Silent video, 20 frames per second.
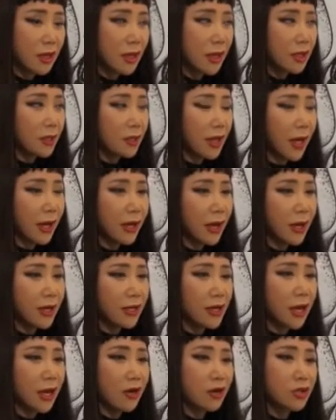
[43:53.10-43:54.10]
And that
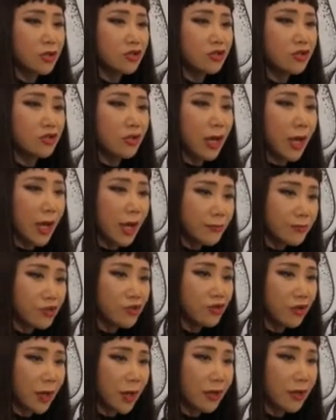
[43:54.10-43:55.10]
I carry to the
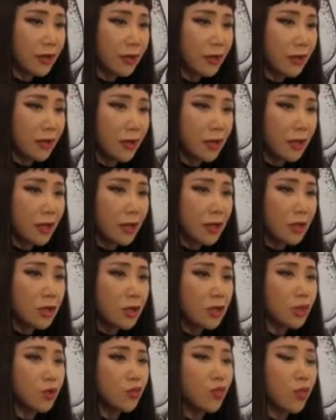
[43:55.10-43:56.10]
abstract,
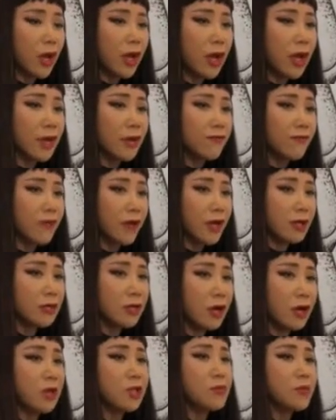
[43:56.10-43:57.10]
where I
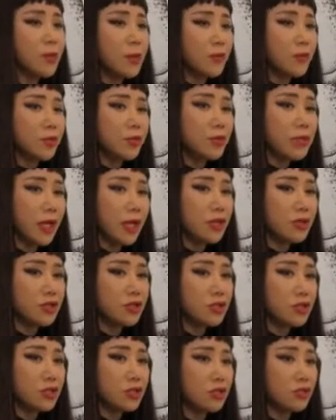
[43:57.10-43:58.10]
invite other people's
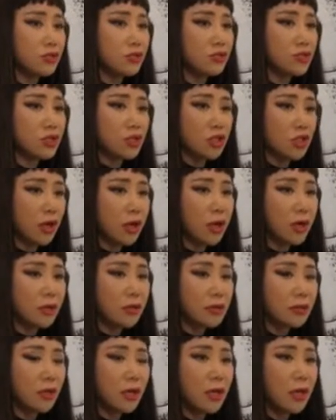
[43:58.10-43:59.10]
energy to
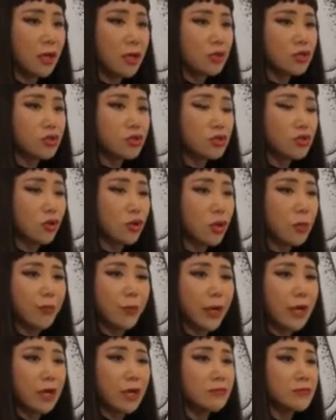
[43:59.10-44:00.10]
start. So
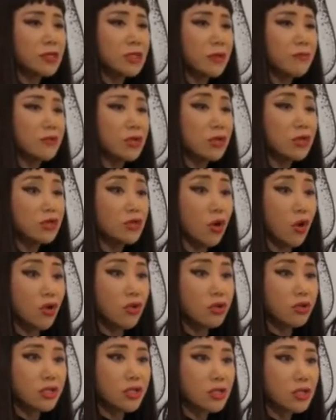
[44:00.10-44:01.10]
it becomes something
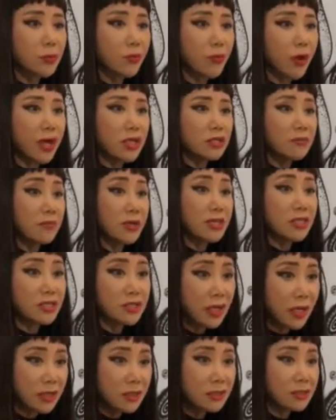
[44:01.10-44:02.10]
totally surprising,
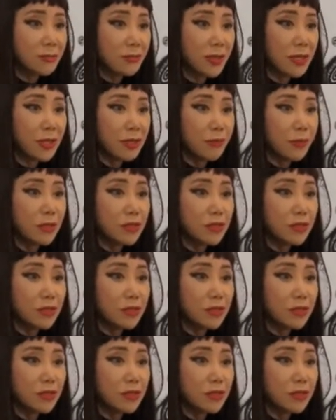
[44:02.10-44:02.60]
excites me